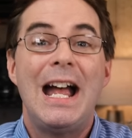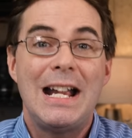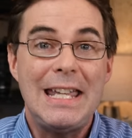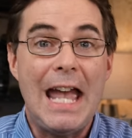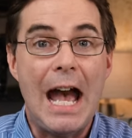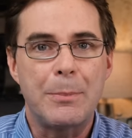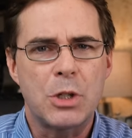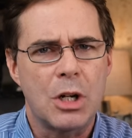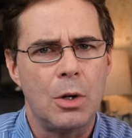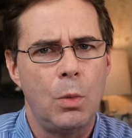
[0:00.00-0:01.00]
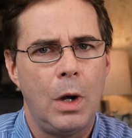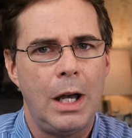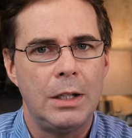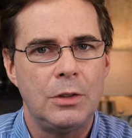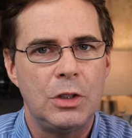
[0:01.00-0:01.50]
Capture
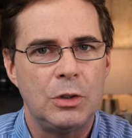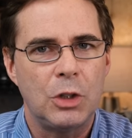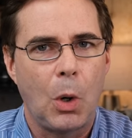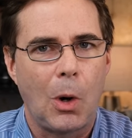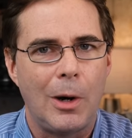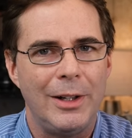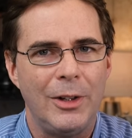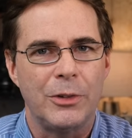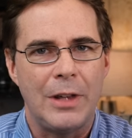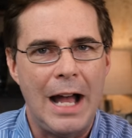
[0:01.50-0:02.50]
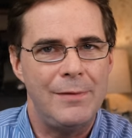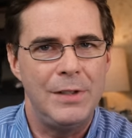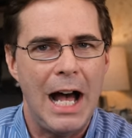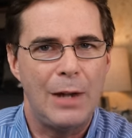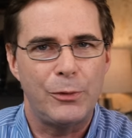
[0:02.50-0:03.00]
One tutorials. I have
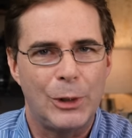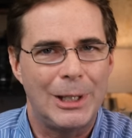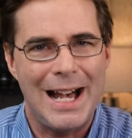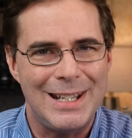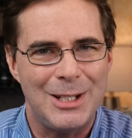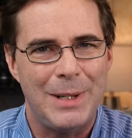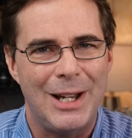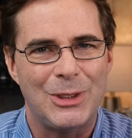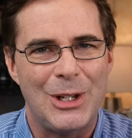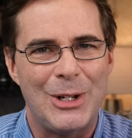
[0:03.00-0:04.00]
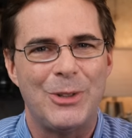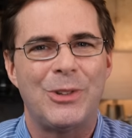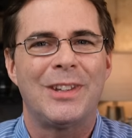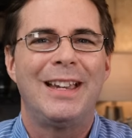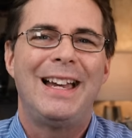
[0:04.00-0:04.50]
not forgotten about those.